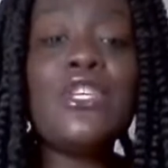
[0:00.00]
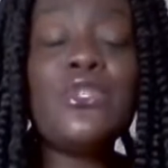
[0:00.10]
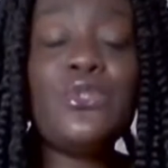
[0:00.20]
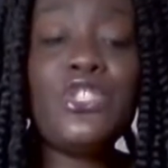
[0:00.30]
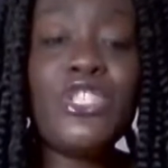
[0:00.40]

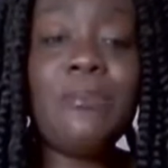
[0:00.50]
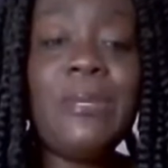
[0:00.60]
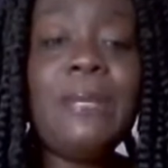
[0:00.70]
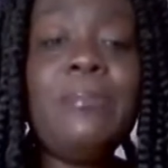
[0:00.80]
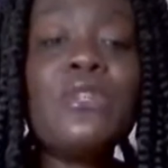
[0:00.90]
you should
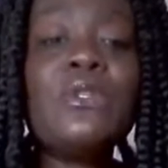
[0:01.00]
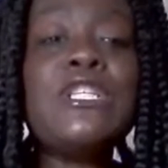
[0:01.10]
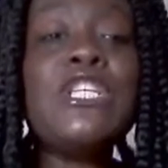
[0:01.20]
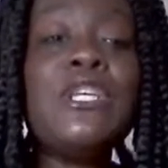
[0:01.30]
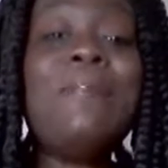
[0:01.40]
be
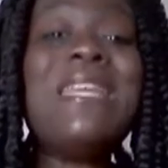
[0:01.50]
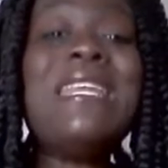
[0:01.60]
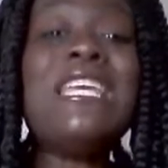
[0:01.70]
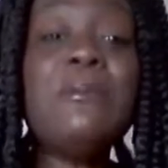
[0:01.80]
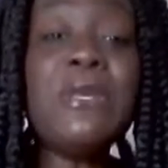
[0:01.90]
building
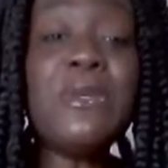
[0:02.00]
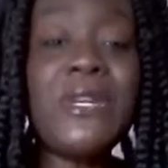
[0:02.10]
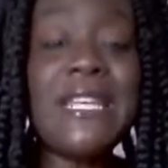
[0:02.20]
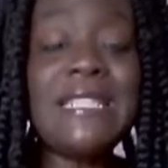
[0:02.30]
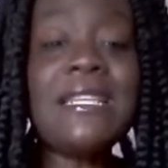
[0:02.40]
many
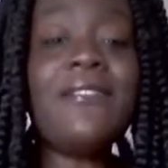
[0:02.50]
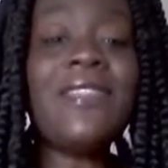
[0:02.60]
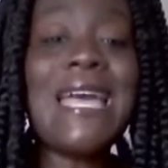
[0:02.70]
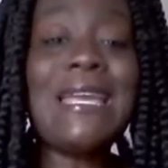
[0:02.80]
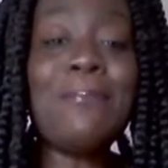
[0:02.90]
communities of
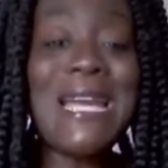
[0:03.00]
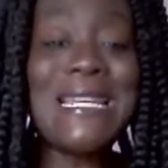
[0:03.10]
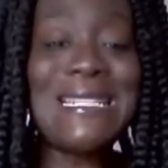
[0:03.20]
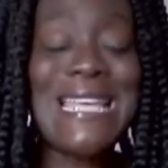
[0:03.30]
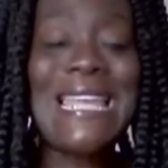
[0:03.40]
like
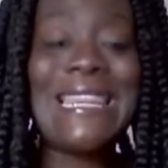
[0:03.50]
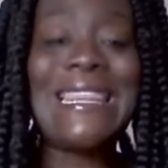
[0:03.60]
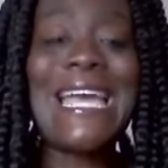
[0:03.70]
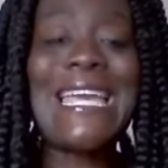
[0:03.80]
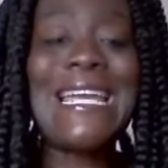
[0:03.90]
minded and
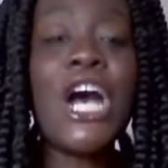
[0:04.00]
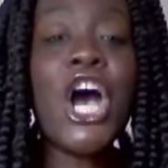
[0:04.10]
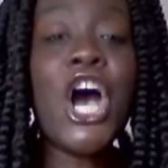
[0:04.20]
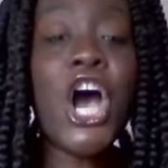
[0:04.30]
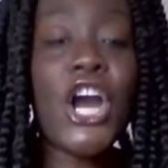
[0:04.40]
like
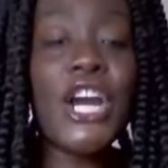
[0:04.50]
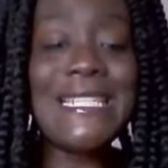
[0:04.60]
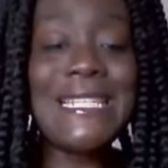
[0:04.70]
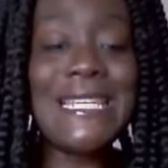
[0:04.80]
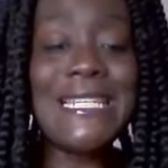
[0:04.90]

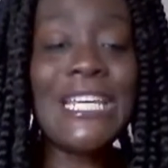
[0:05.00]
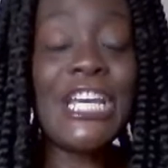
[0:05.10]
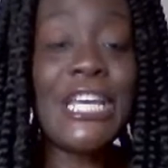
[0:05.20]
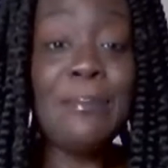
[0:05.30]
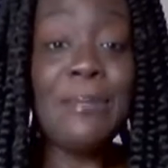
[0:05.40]
hearted
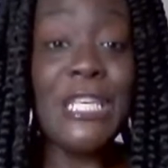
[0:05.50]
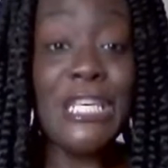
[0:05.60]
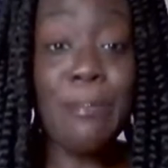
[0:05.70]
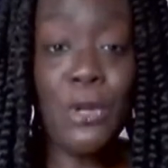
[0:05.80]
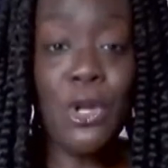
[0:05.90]

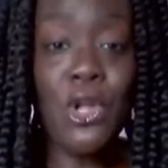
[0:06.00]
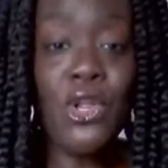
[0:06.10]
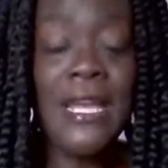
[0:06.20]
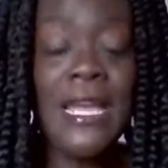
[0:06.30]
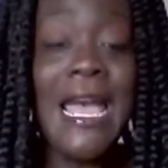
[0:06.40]

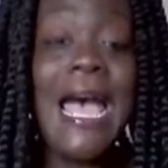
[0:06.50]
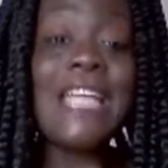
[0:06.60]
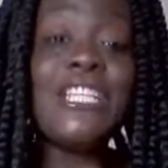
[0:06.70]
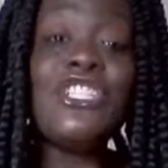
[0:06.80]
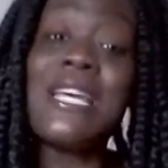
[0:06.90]
people.
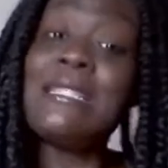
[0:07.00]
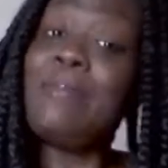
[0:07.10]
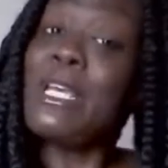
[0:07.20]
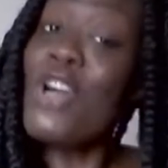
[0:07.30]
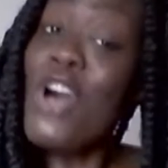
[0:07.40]
And just
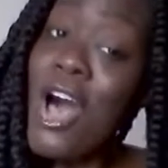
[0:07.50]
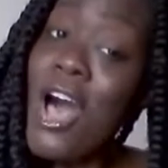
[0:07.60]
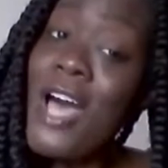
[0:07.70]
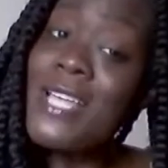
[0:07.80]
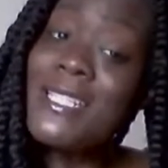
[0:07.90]

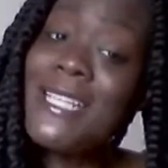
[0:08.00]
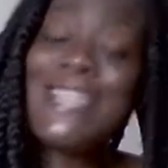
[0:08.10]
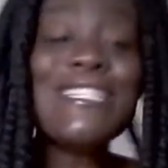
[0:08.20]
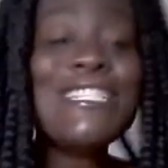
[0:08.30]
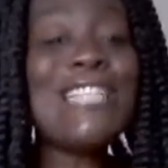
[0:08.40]
because
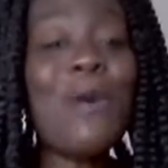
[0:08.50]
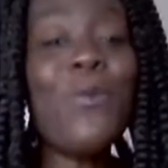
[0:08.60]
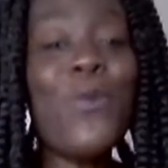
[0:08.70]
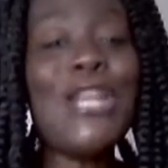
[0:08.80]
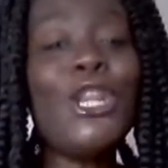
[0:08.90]

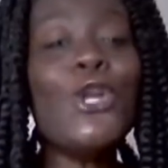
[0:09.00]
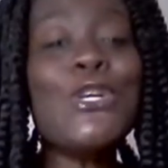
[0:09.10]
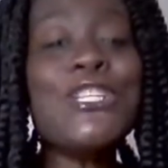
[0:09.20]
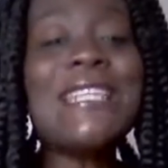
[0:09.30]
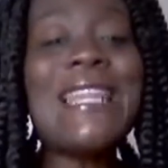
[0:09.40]
someone
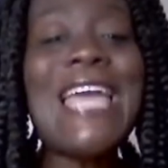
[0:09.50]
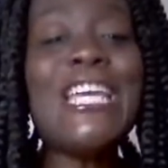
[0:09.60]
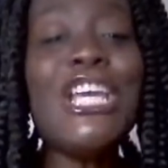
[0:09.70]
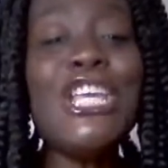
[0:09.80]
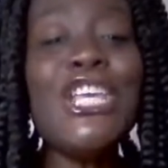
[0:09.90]
looks
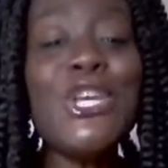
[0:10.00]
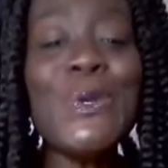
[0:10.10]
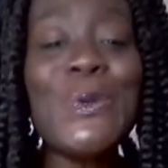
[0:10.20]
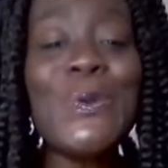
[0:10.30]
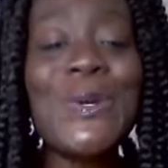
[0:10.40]
like
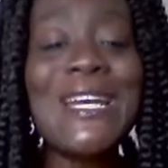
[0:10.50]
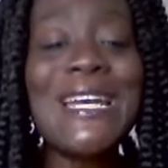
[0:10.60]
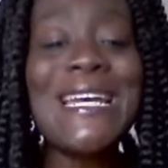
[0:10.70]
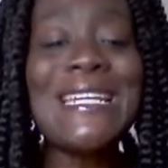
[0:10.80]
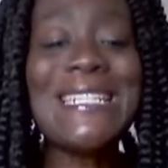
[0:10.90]
you
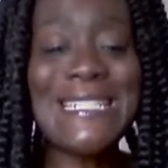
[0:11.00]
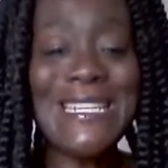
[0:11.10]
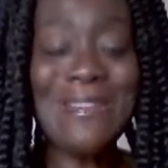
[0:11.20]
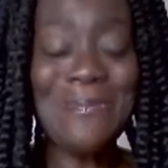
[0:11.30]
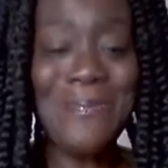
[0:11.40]

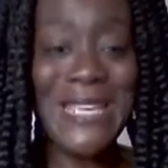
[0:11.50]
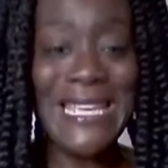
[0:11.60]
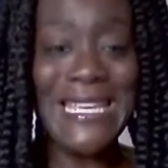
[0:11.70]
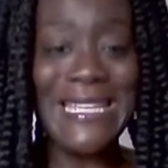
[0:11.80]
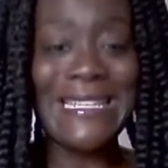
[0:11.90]
doesn't
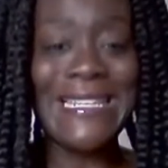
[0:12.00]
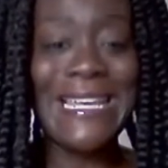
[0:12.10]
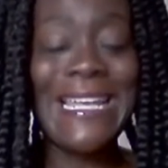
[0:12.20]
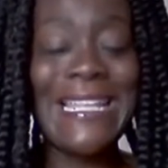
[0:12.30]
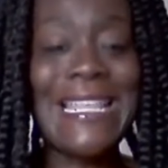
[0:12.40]
mean
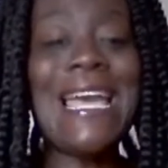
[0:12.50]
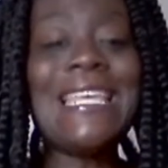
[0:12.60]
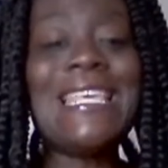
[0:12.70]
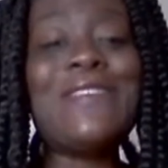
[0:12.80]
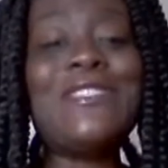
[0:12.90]
that
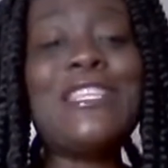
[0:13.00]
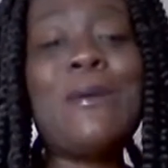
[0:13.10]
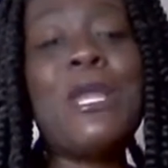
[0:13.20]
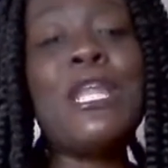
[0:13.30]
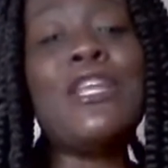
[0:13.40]
that gives
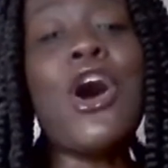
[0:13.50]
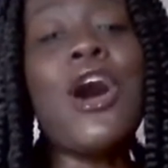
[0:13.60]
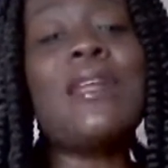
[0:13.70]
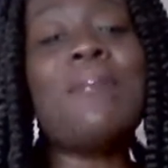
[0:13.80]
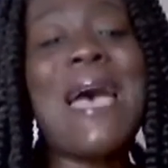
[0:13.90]
them an
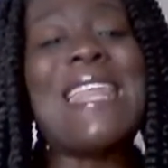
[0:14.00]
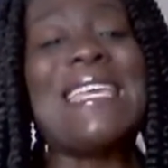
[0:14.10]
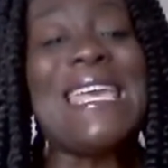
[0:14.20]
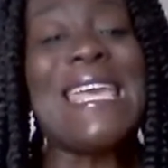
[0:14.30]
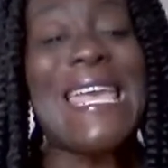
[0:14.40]

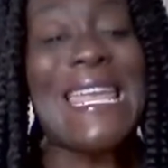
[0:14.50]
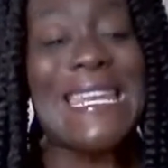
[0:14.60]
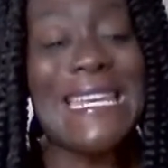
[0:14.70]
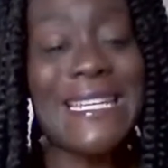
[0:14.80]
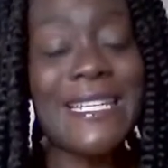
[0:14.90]
automatic in